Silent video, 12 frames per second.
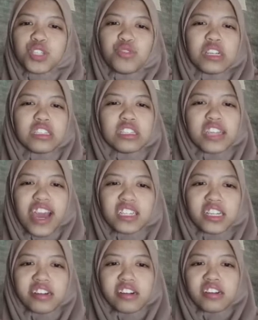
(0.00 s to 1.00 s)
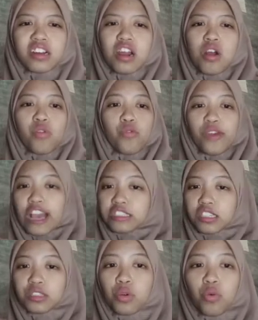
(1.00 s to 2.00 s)
with a dander,
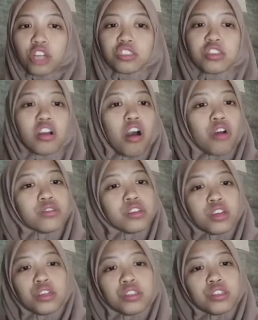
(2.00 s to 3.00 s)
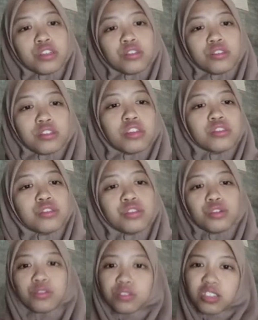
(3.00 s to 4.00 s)
raising the worst gun. The
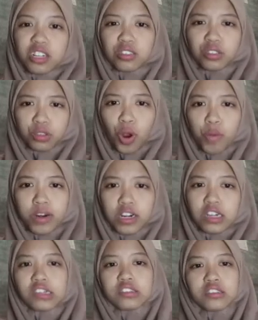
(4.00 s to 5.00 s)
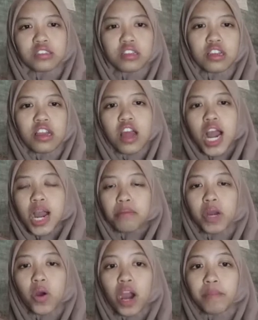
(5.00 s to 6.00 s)
two turn sober.
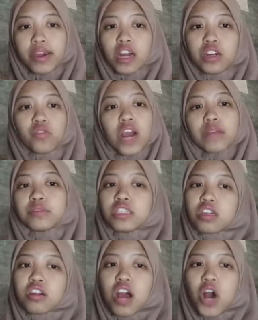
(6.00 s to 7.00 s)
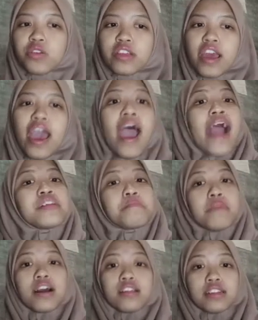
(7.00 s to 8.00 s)
Bawang Merah grabs the crown and the
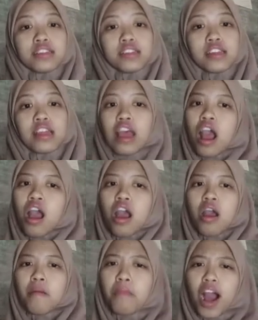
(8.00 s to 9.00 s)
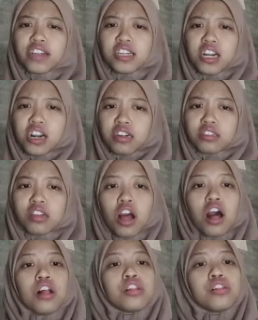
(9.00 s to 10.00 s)
melon. Mother,
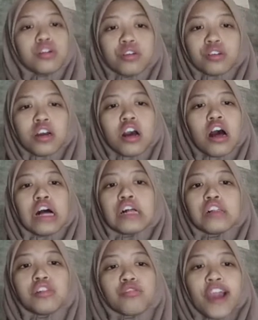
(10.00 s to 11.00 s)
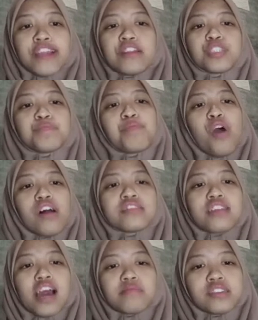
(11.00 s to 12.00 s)
look, look at this spoiled
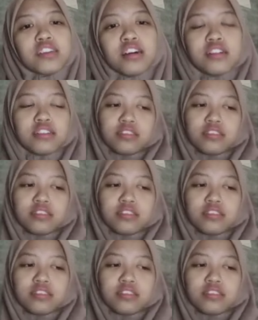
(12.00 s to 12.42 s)
damsel.